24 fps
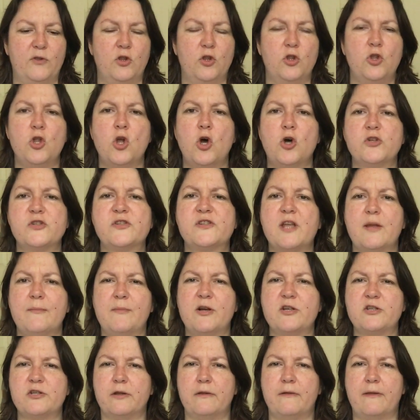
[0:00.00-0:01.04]
not so
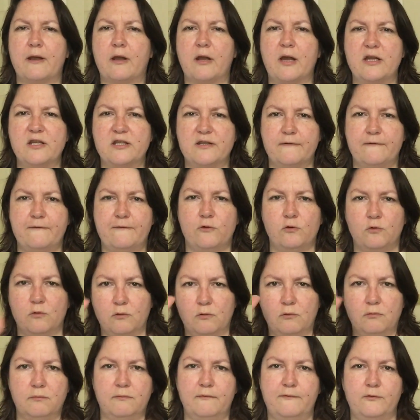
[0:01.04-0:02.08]
much that they're going to
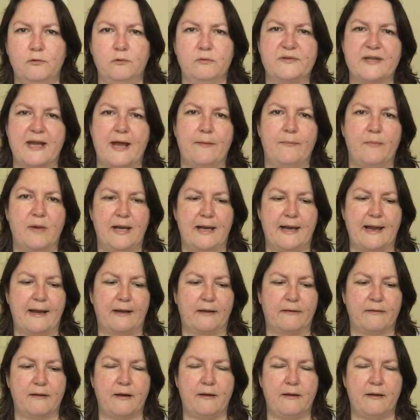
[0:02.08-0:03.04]
fall down my leg.